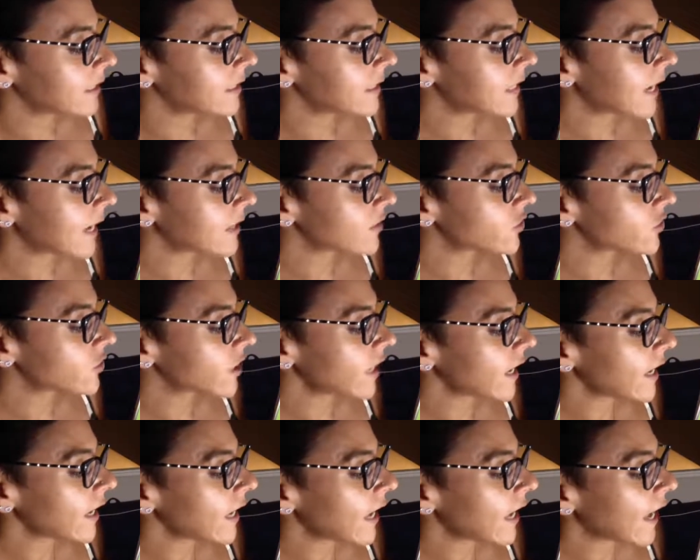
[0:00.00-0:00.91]

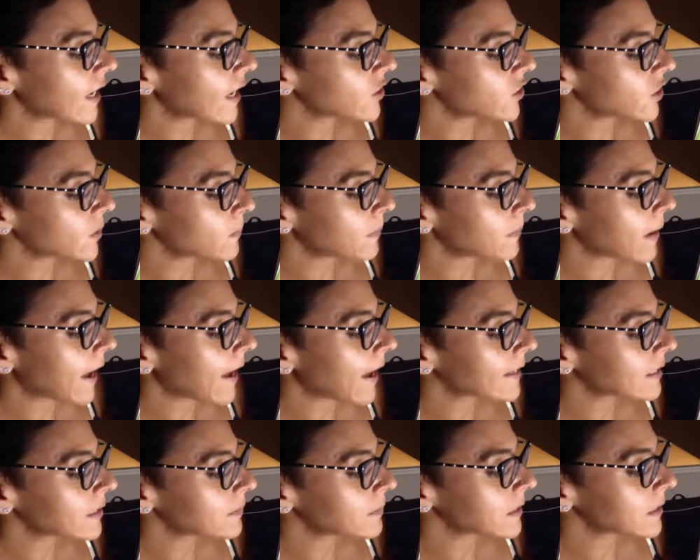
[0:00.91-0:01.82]
Yesterday, as she
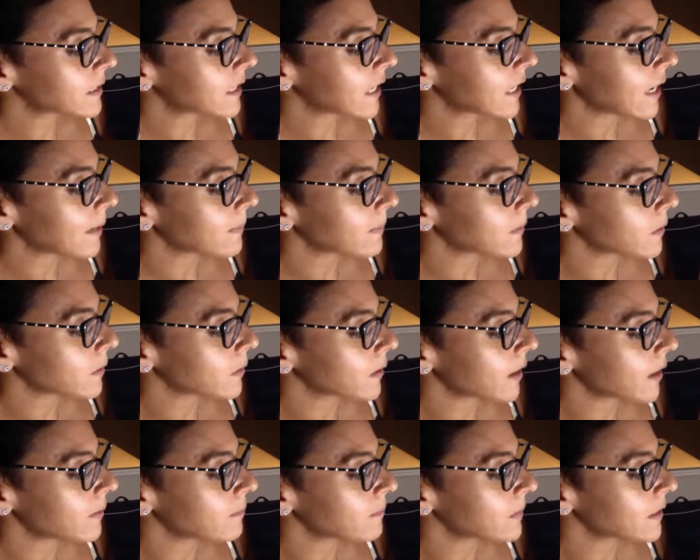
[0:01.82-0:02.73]
passed Miss
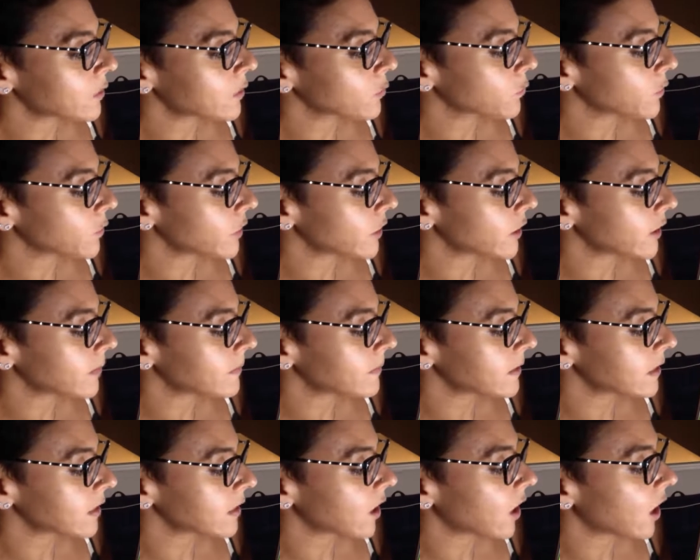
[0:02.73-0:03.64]
Gable and Miss
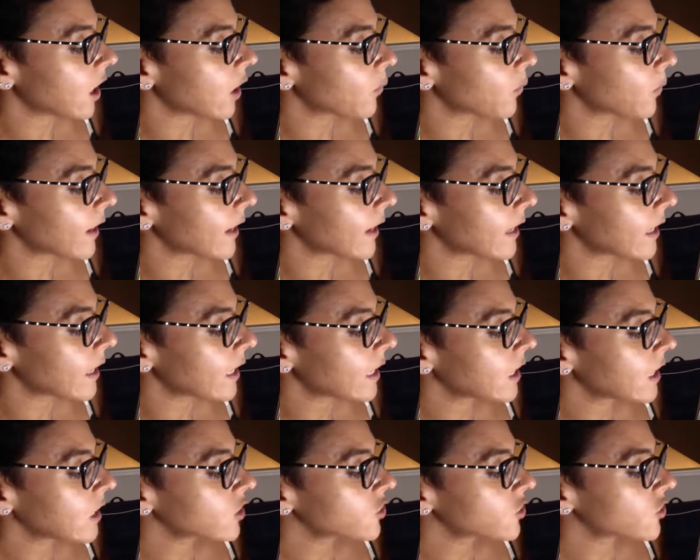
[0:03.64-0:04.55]
Williams in the hallway,
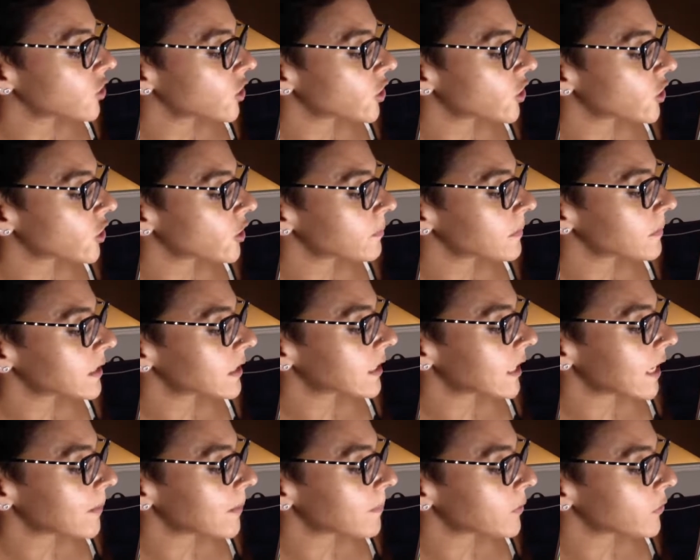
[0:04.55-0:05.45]
she heard Miss
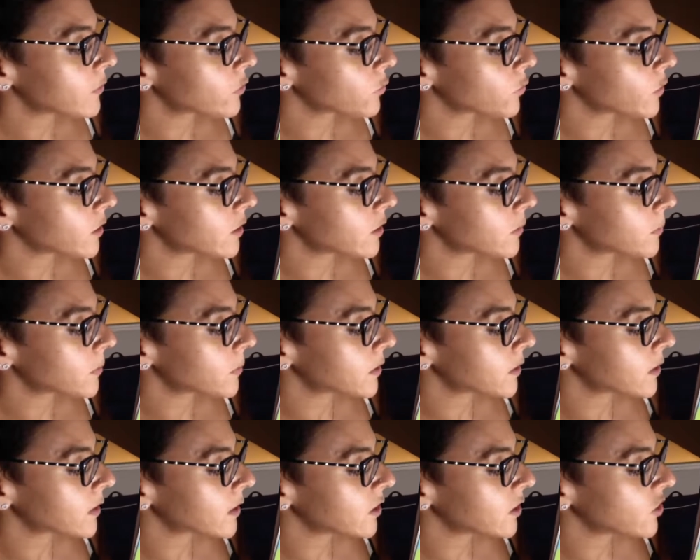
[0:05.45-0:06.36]
Gables
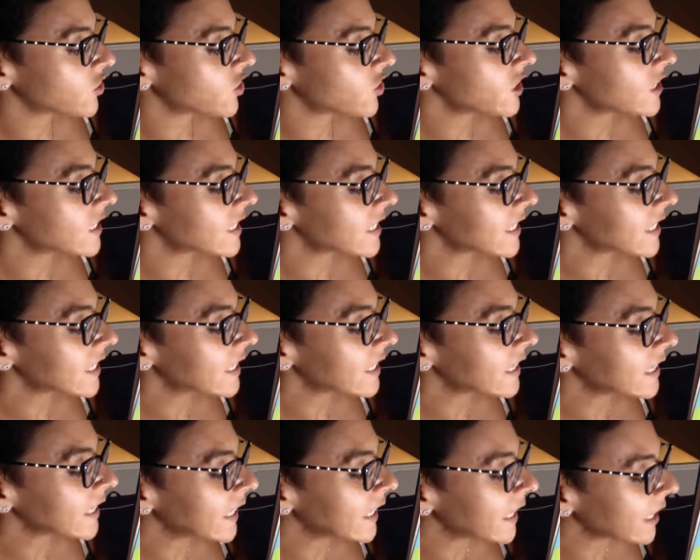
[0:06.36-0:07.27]
whisper, She's an
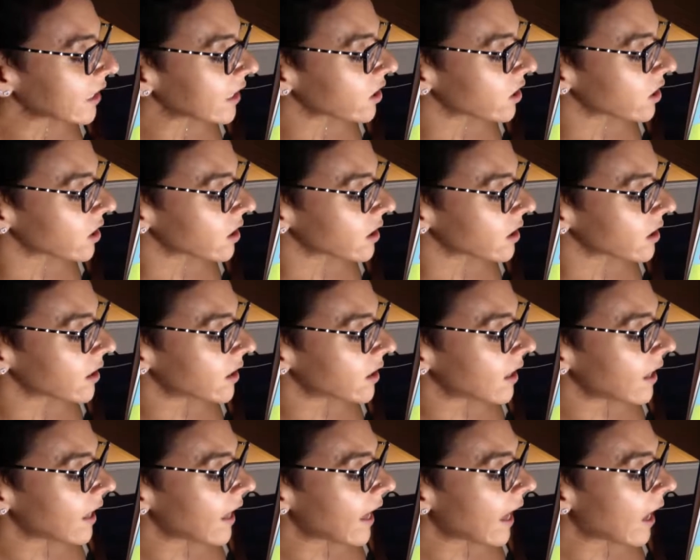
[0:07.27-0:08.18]
illegal.
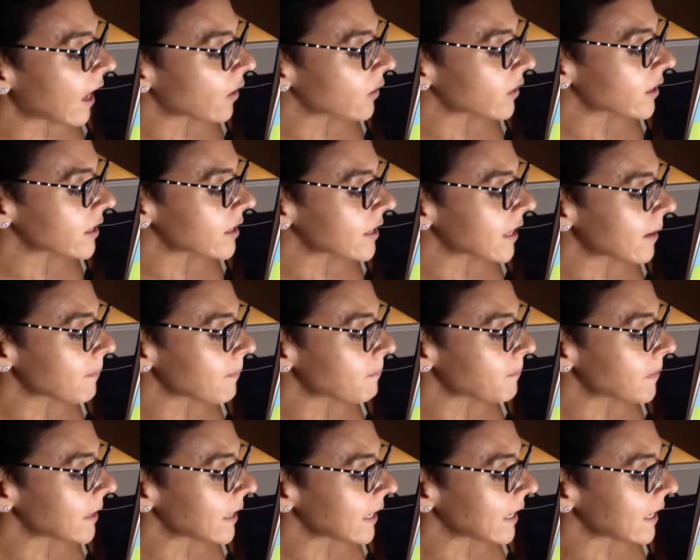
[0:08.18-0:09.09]
How can
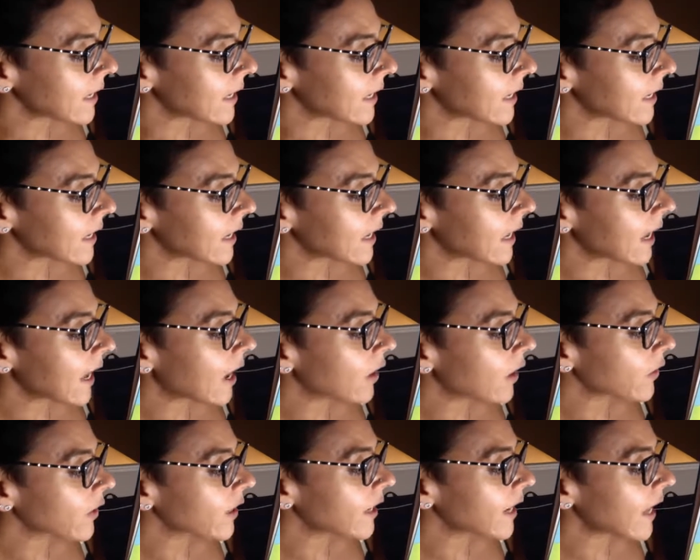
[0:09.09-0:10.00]
that be?
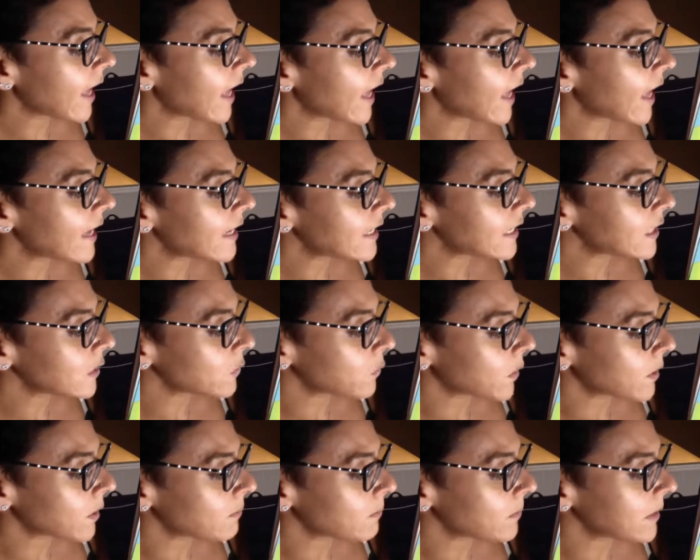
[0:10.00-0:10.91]
How can
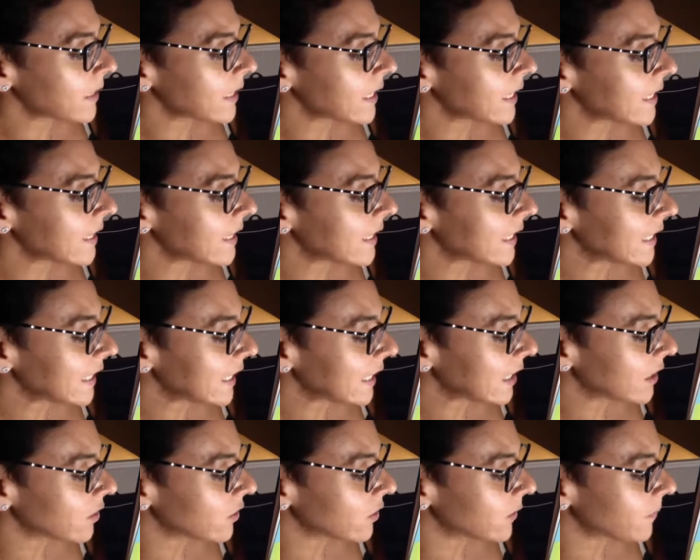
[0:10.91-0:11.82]
anyone be
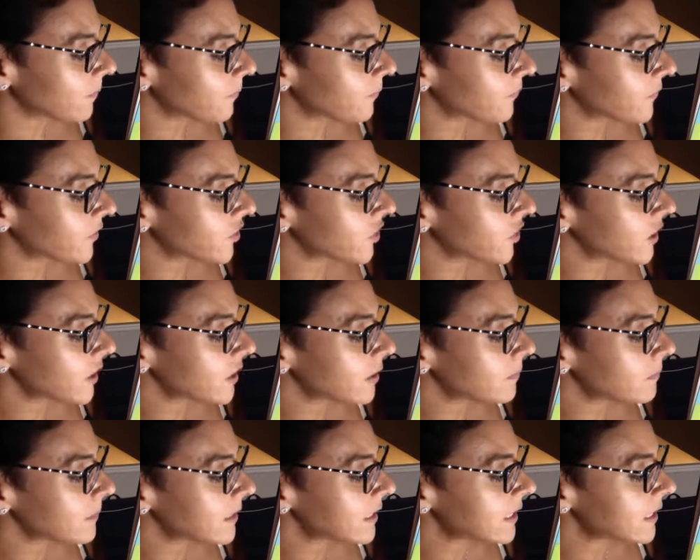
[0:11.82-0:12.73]
illegal? She
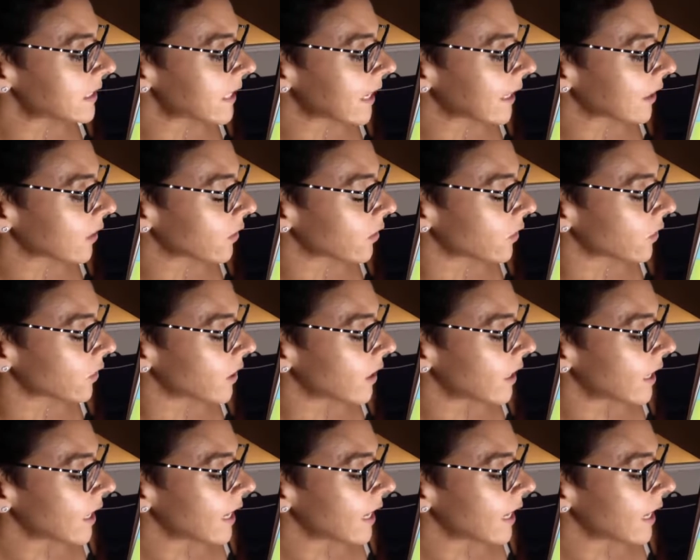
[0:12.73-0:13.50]
is Mixteco,